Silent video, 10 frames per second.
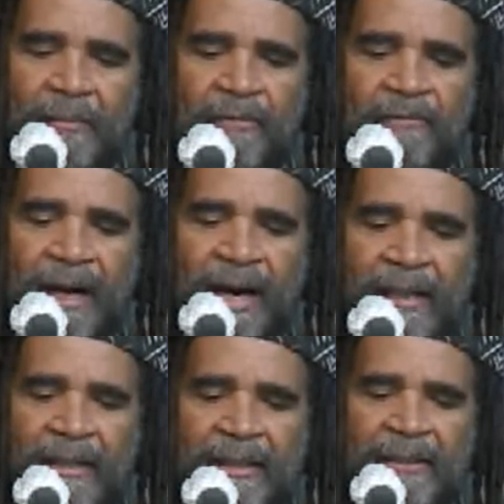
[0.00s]

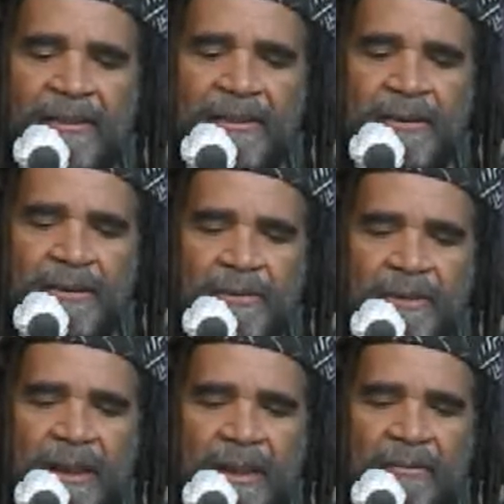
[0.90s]
Provide is
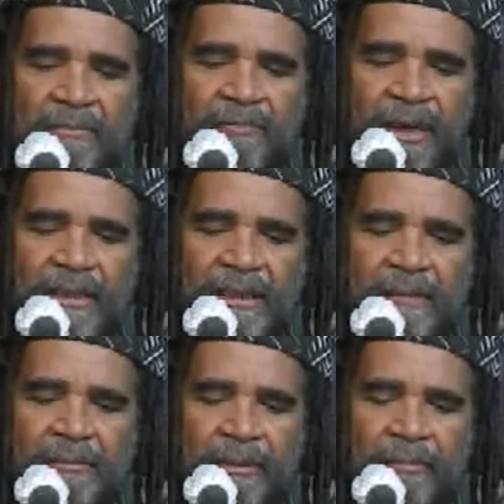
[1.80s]
used in
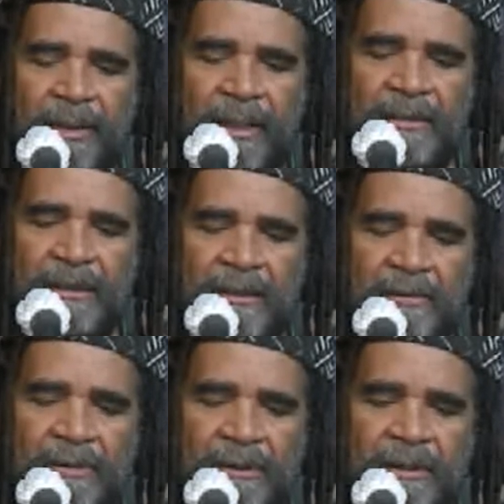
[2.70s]
freshly prepared
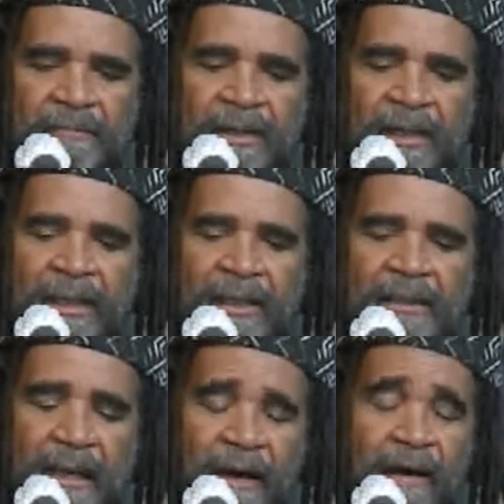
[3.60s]
solution of at
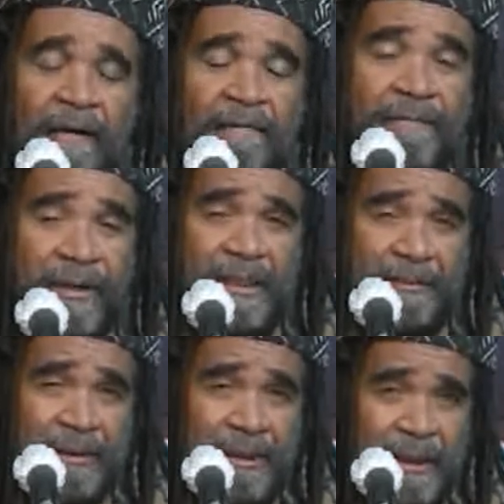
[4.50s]
least
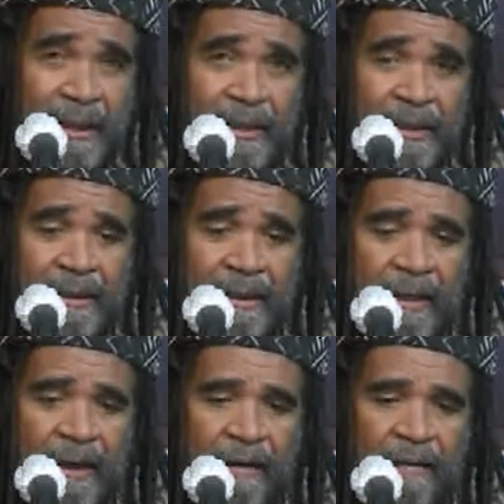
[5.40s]
50%
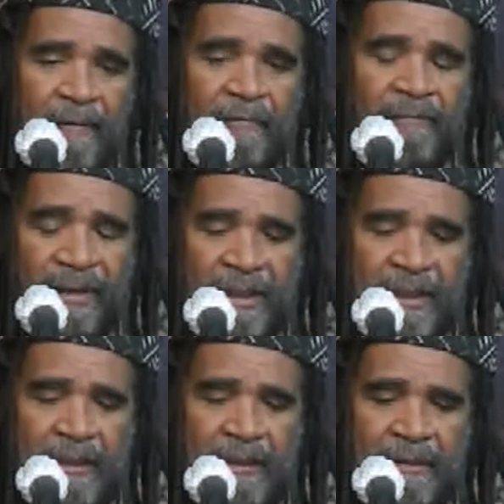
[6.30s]

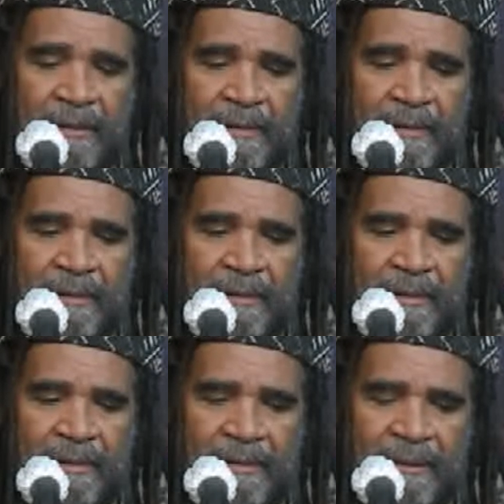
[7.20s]
vinegar.
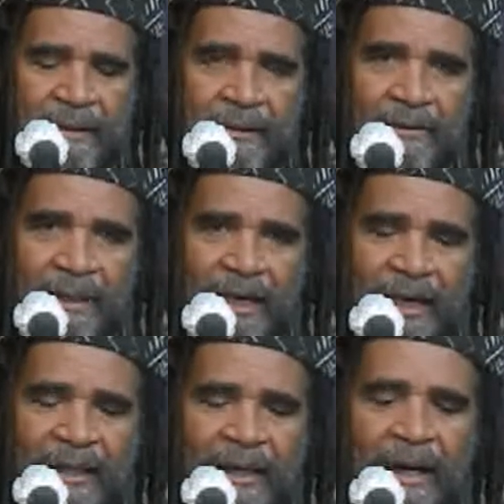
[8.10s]

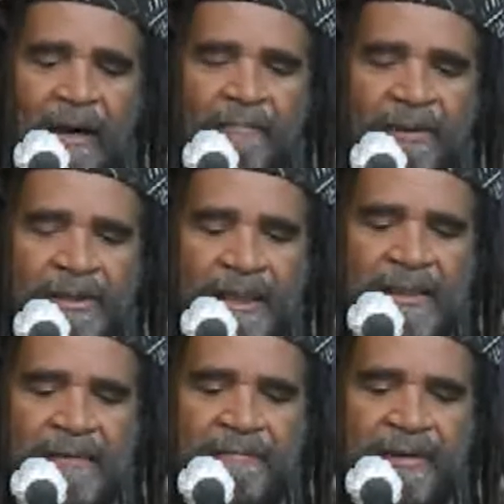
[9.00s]
Okay. For
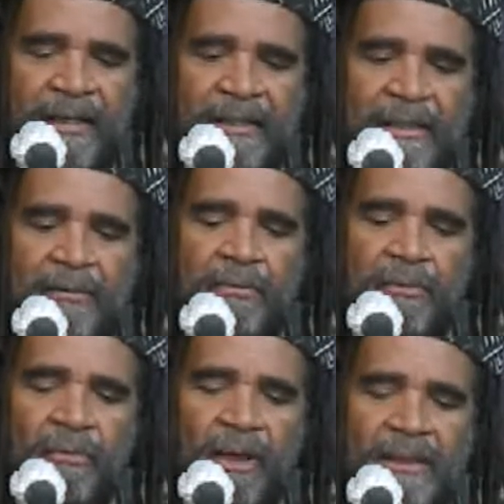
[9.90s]

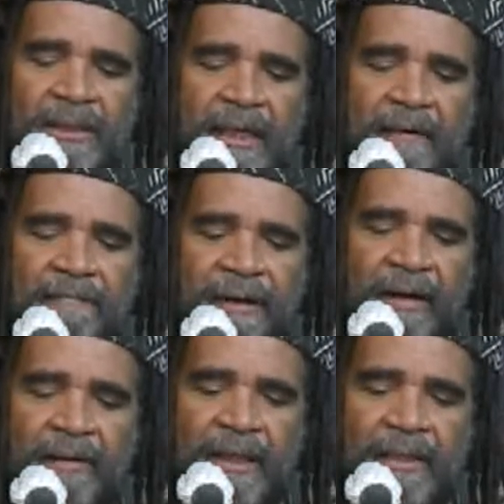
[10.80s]
disinfecting, one study
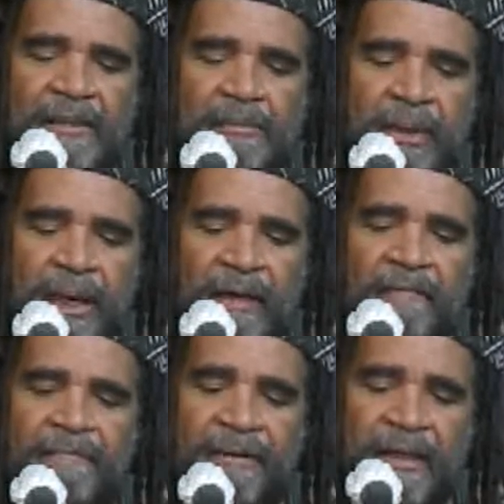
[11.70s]
found that
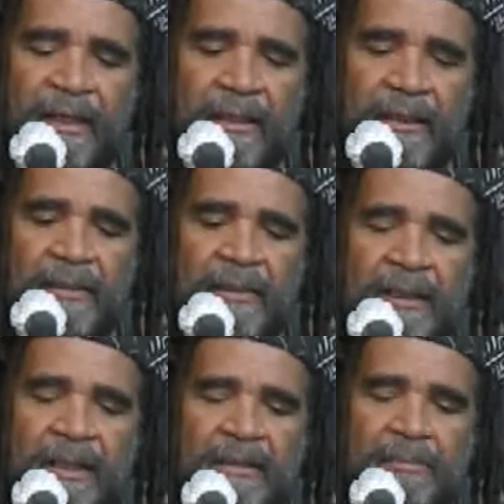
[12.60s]
spraying vinegar,
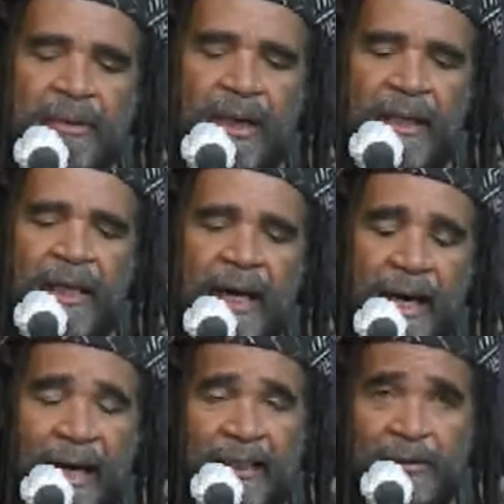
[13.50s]
then spraying
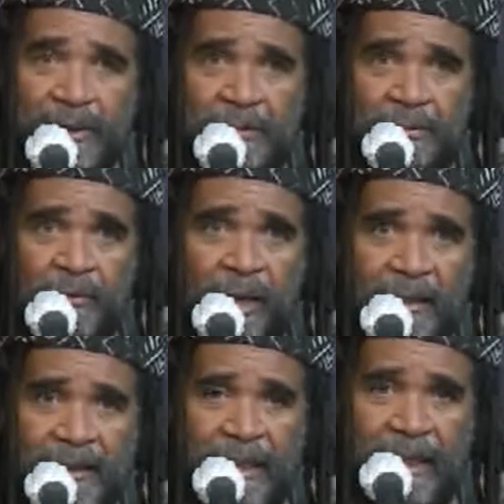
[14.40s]
hydrogen
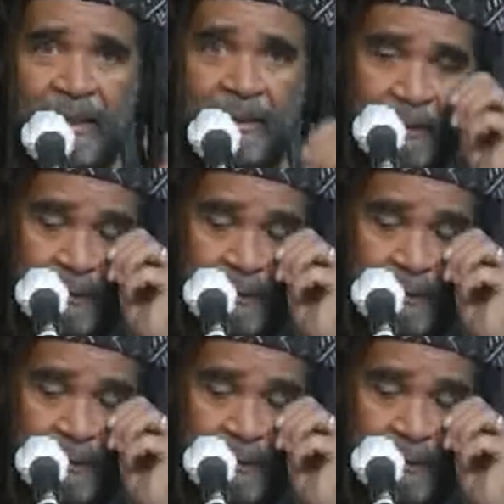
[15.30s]
peroxide,